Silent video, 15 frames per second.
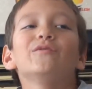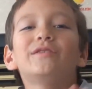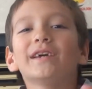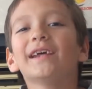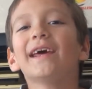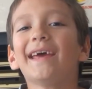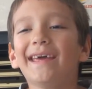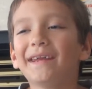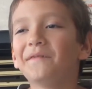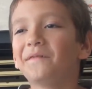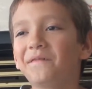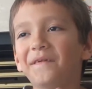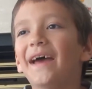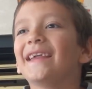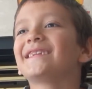didn't
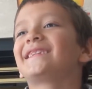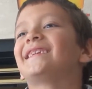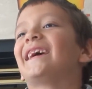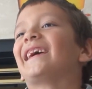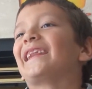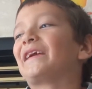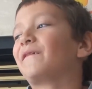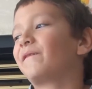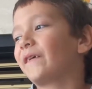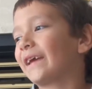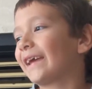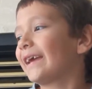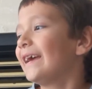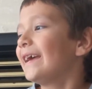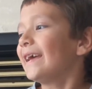invent
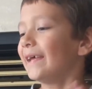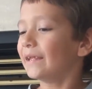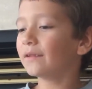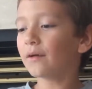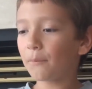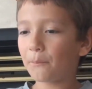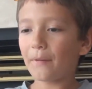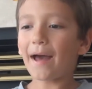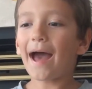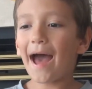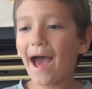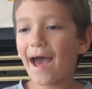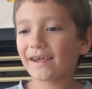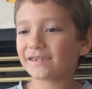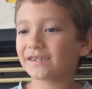anything in the
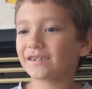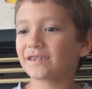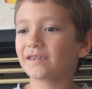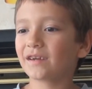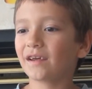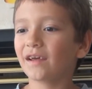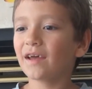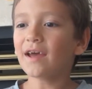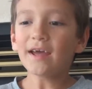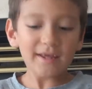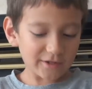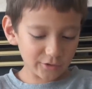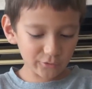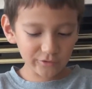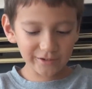past.
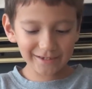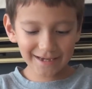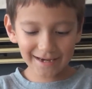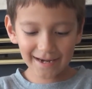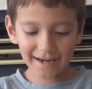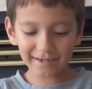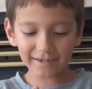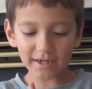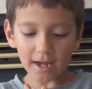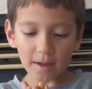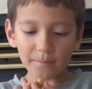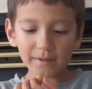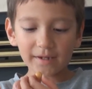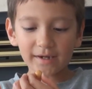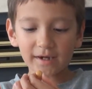You
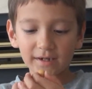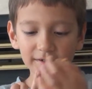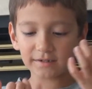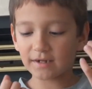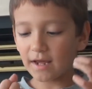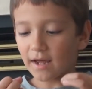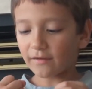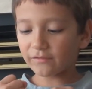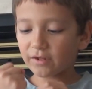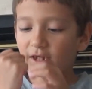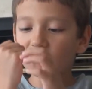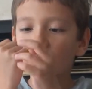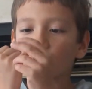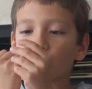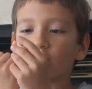didn't, because
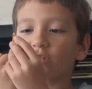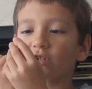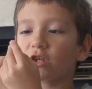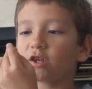this was